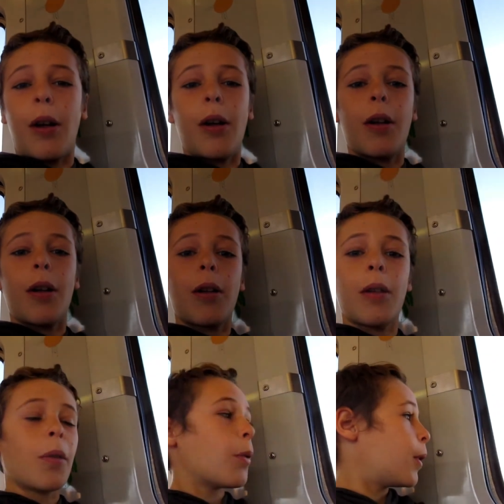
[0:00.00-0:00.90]

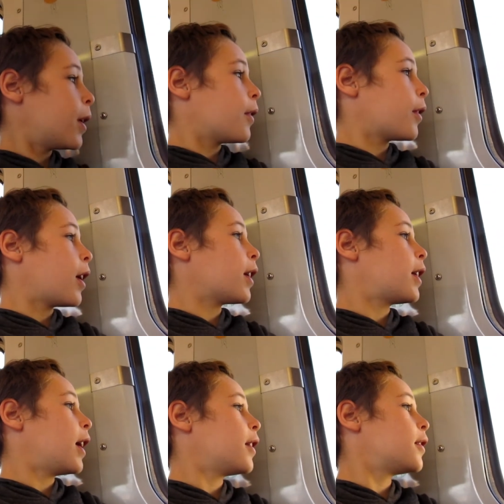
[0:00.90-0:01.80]
All the way to the
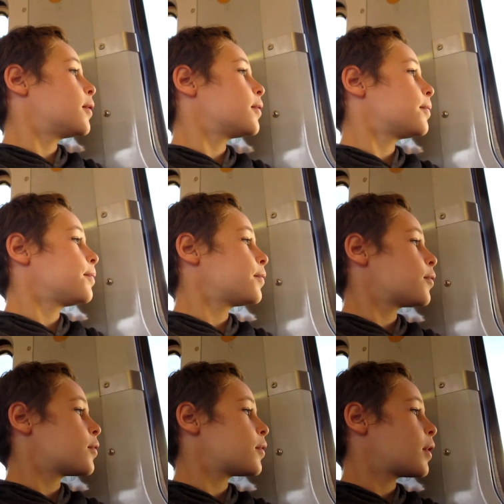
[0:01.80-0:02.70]
Grand Canyon.
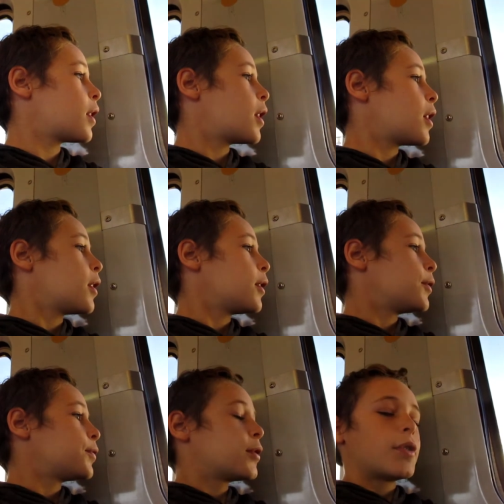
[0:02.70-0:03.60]
I feel like yeah, we're just
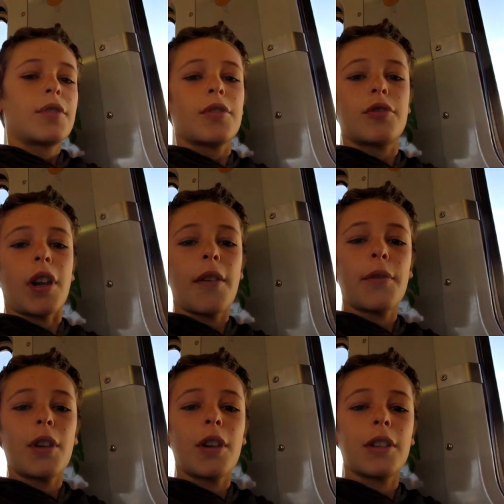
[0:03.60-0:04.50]
gonna so fall. Cool.
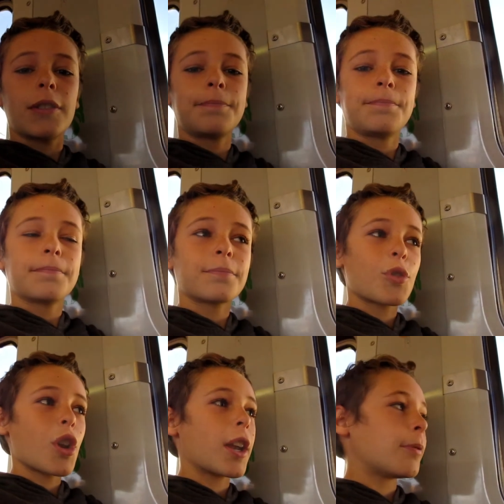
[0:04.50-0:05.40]
Driving on a
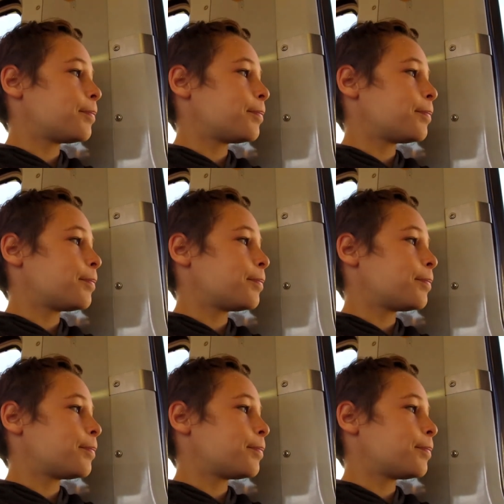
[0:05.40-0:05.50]
uh, train. You